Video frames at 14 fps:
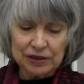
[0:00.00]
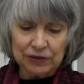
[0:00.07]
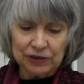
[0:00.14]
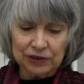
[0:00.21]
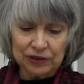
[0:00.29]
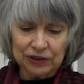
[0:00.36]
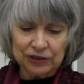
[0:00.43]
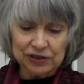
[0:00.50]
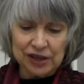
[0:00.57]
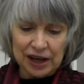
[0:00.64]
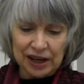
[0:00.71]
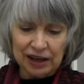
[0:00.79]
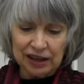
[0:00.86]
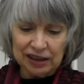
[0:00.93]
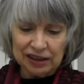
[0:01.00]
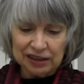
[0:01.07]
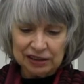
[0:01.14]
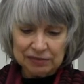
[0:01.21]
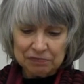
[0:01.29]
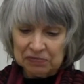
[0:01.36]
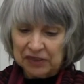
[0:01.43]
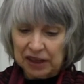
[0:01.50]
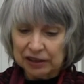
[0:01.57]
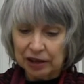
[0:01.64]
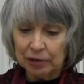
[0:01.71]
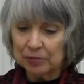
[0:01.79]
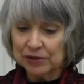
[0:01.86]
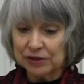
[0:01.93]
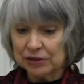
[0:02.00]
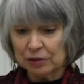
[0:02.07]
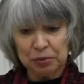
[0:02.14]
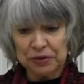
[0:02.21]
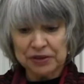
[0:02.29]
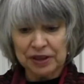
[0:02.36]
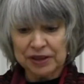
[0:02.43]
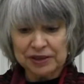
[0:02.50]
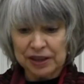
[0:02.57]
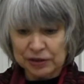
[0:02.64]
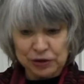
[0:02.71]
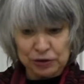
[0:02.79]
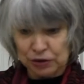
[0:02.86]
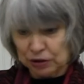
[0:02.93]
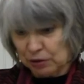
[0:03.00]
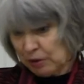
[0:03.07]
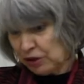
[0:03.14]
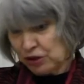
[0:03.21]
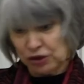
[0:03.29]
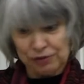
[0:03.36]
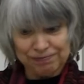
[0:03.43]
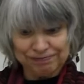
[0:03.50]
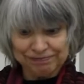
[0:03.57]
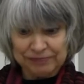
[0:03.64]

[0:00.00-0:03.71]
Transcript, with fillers: of the sixth day, it comes as a precise answer to the question,